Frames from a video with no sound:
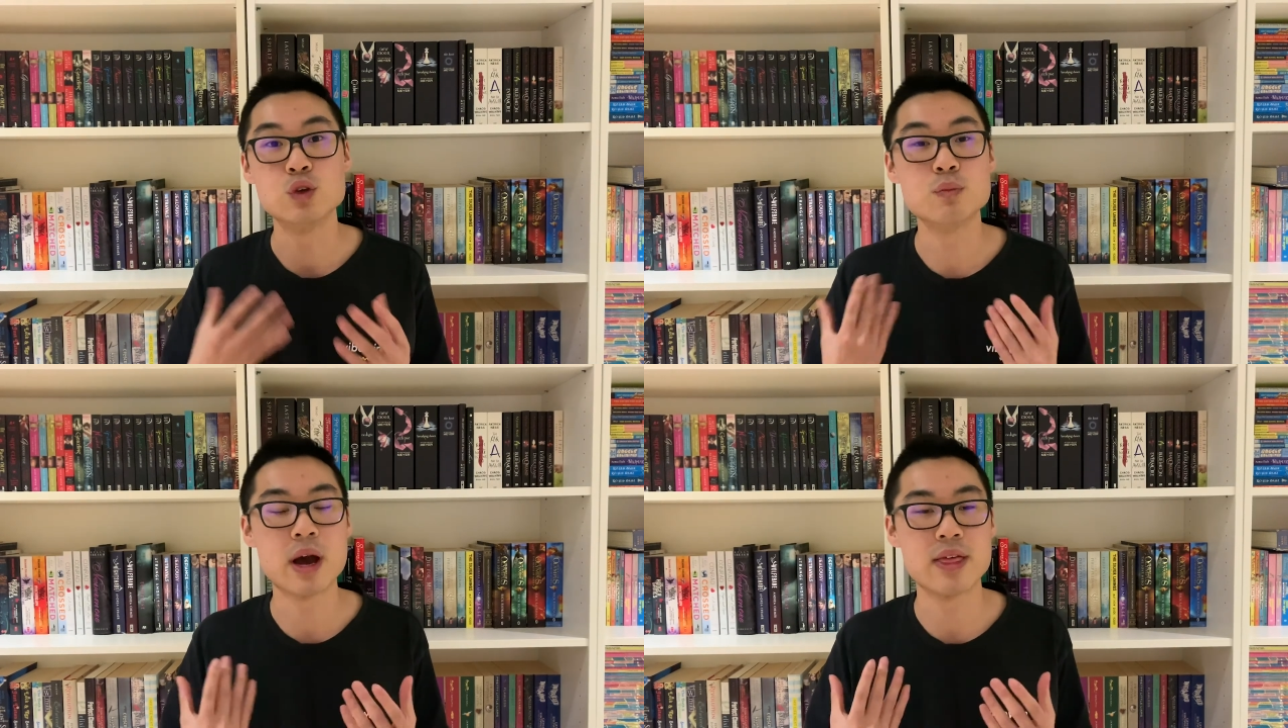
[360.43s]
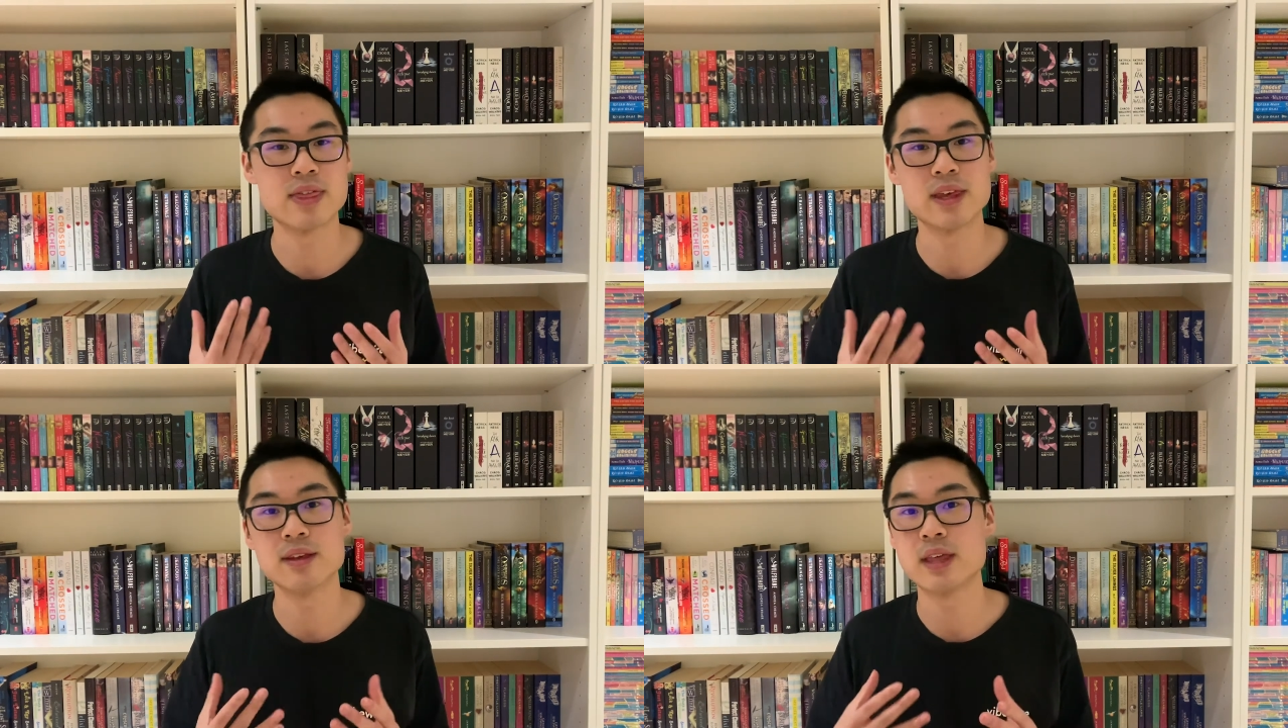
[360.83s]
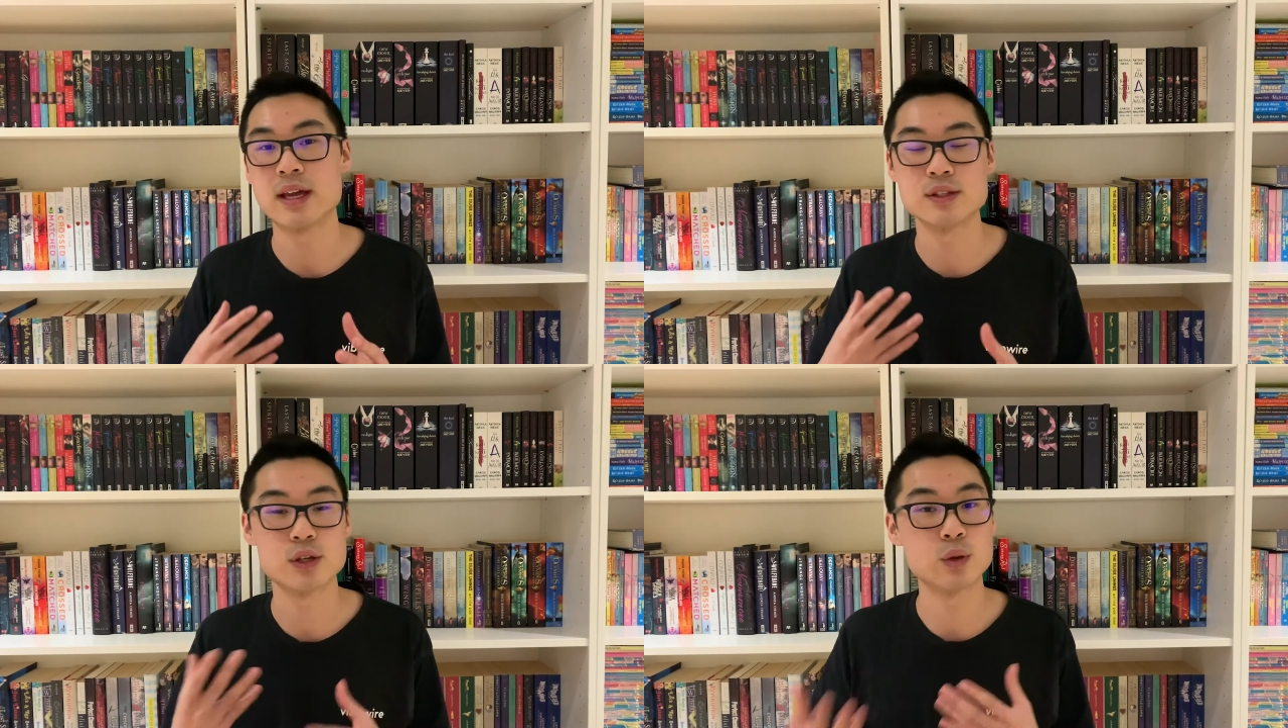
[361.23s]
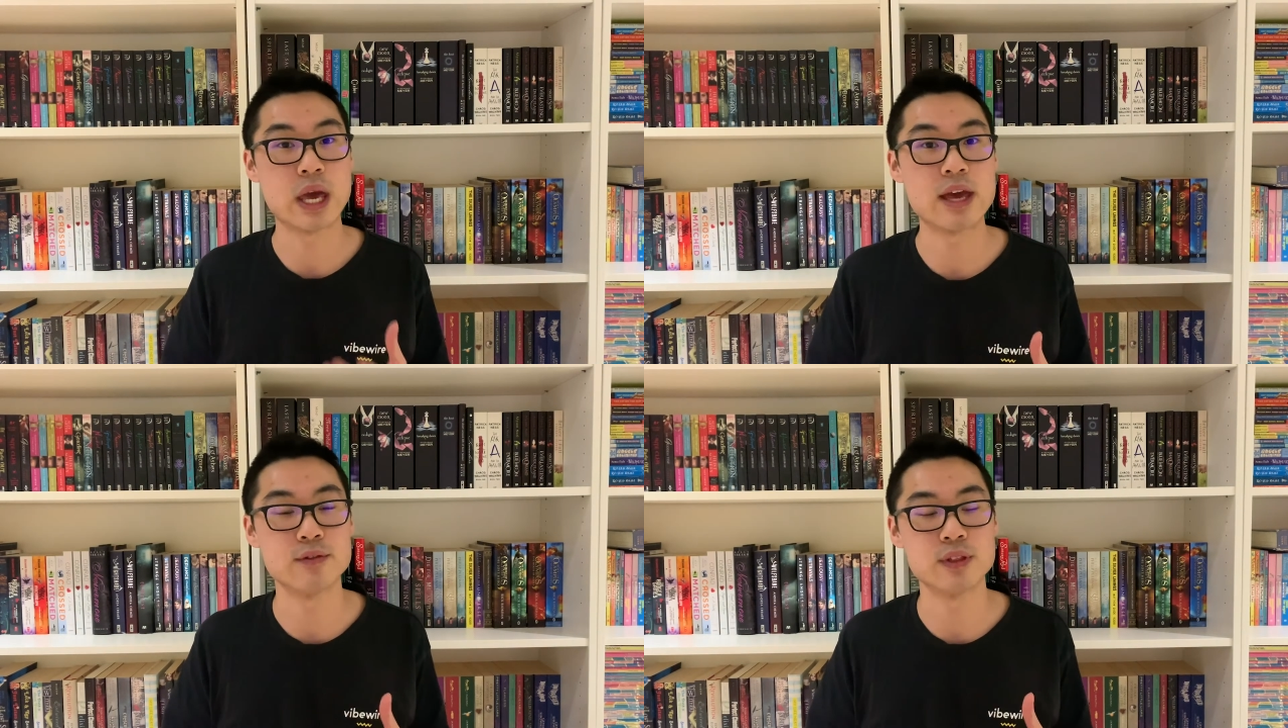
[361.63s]
might think that it's
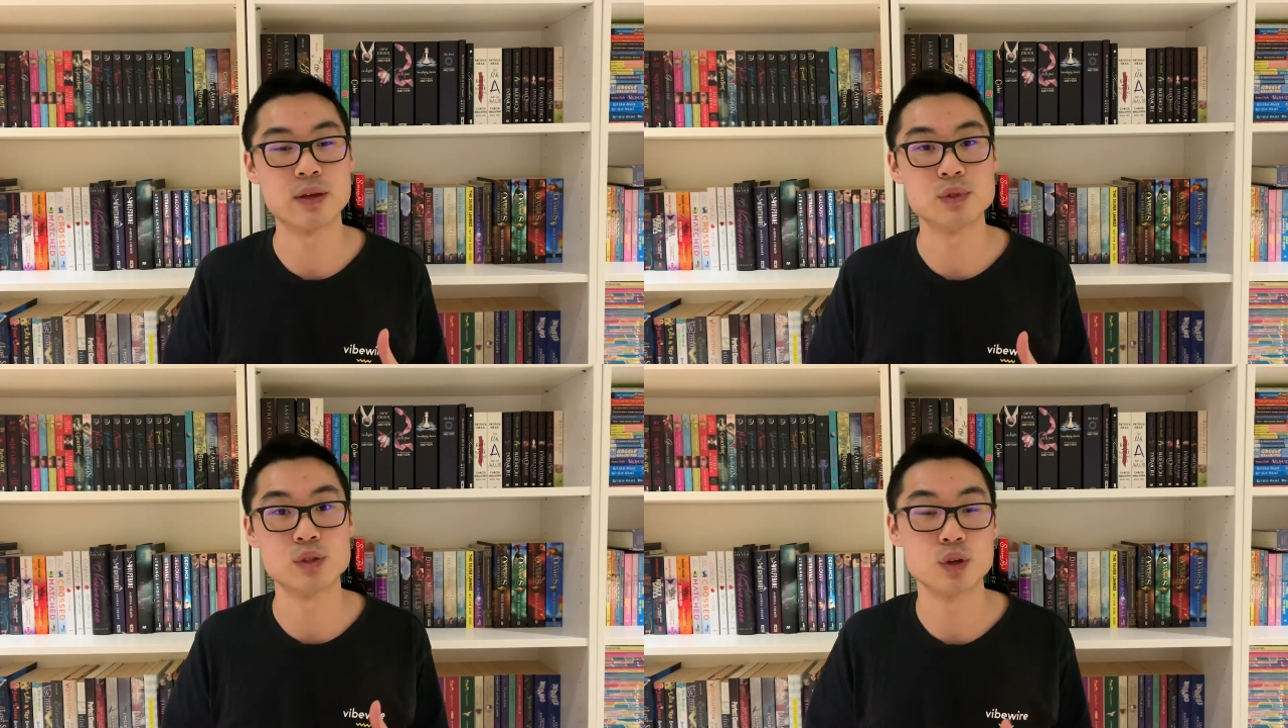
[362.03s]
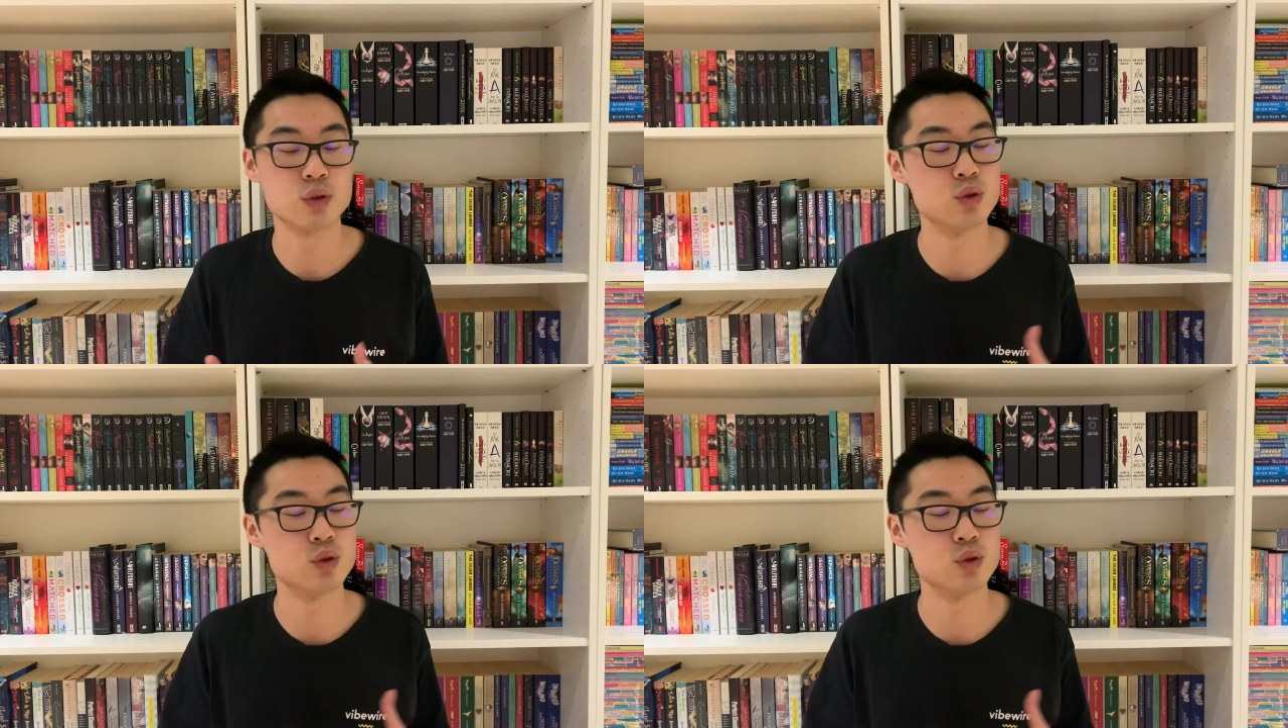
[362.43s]
okay for them to not